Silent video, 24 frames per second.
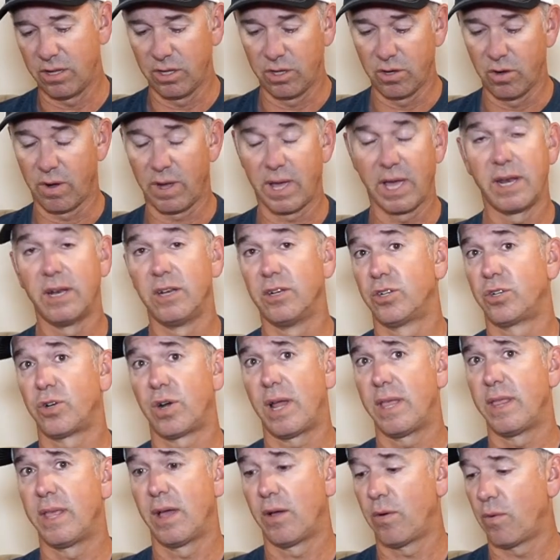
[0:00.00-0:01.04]
can go ahead and
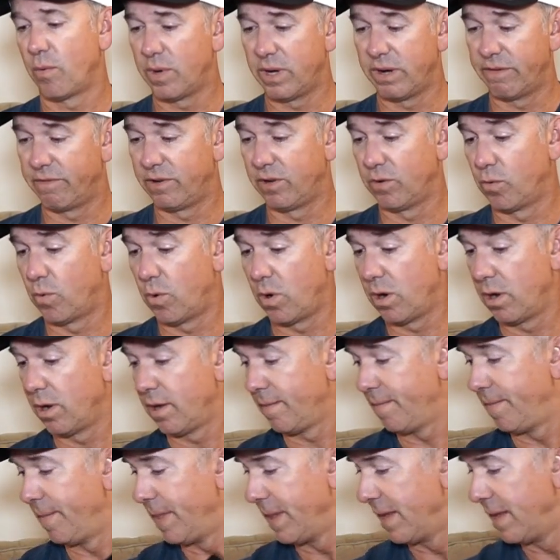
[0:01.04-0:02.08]
try that whenever you
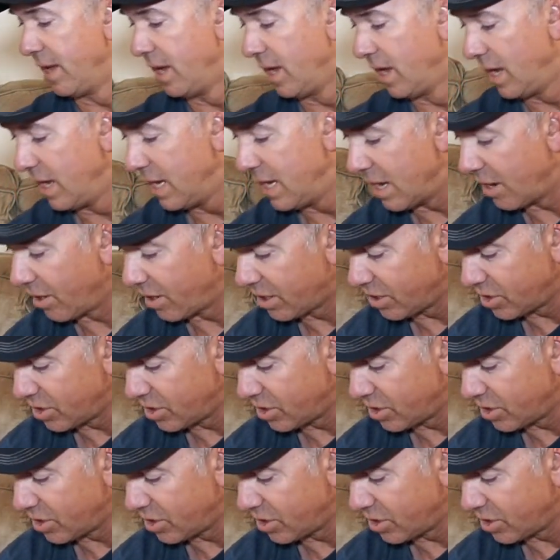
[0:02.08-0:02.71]
want. Now